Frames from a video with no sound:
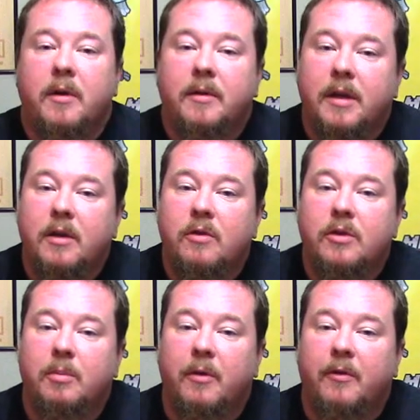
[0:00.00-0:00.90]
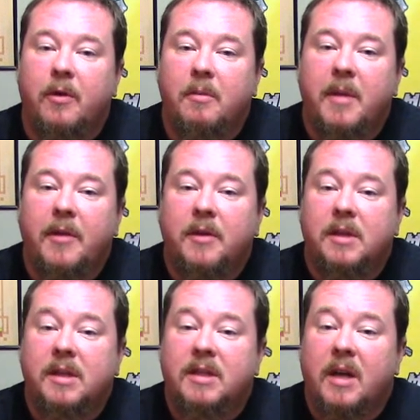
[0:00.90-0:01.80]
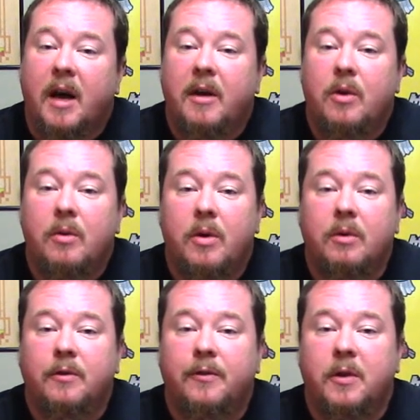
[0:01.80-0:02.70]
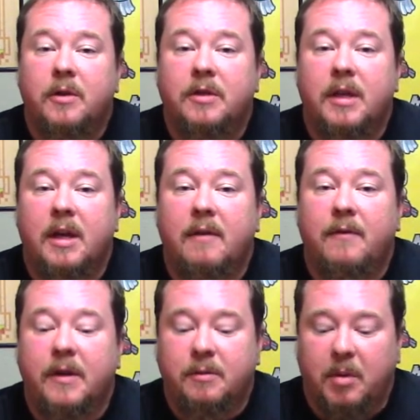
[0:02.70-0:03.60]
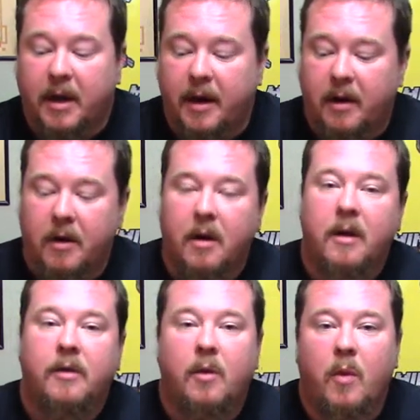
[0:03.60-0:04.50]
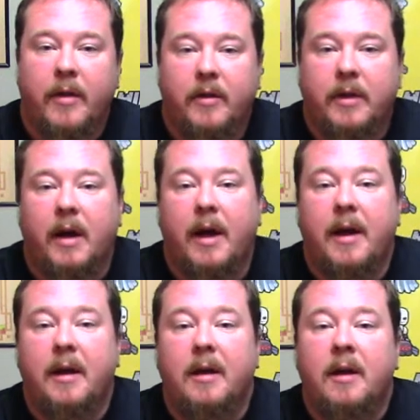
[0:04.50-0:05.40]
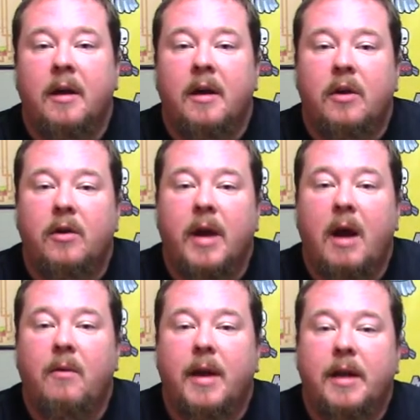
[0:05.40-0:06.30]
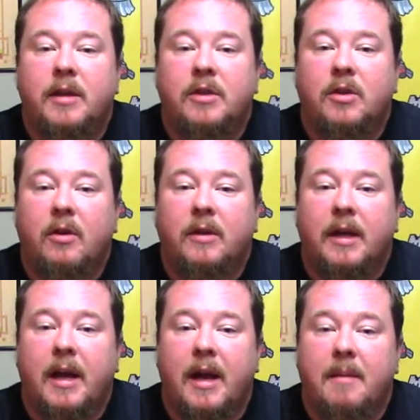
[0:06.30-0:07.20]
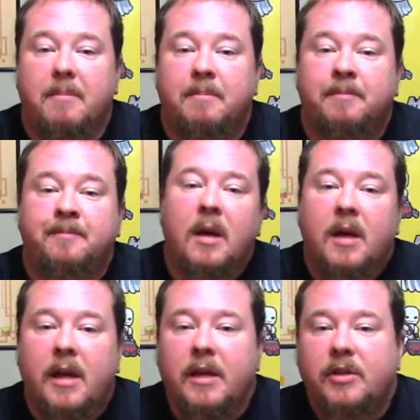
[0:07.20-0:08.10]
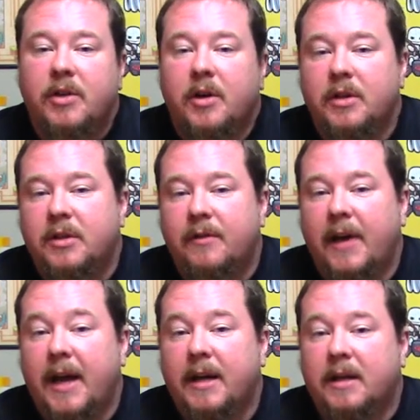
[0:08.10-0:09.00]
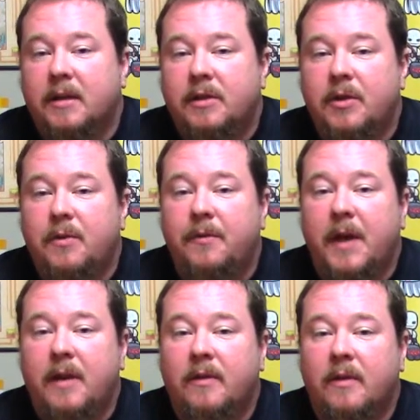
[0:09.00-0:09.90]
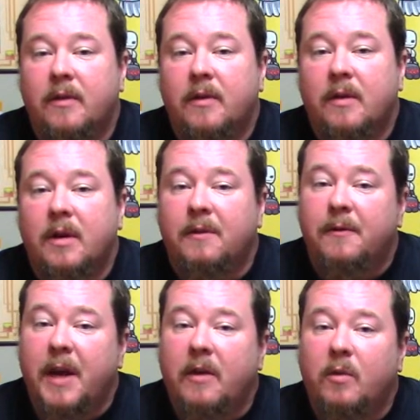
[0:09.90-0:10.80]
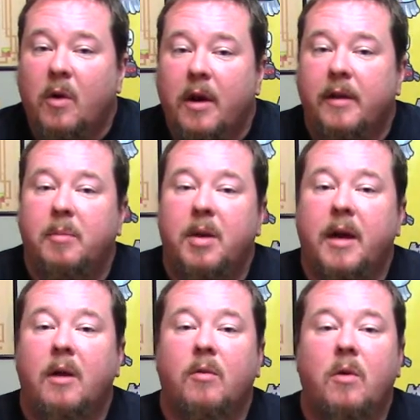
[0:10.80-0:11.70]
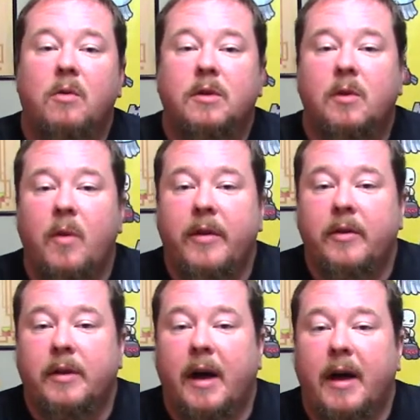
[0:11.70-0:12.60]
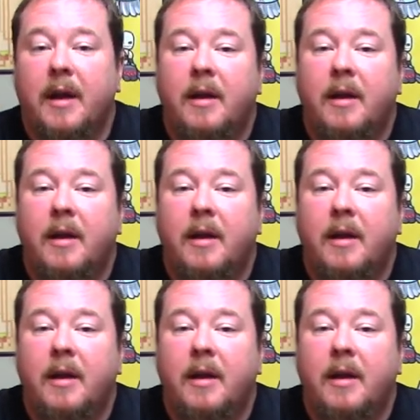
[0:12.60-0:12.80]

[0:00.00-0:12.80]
then use your preferred method to decide who goes first and give this player the weather die. You're now ready to start the game. Each turn is divided into two phases. In phase 1, the player rolls the weather die.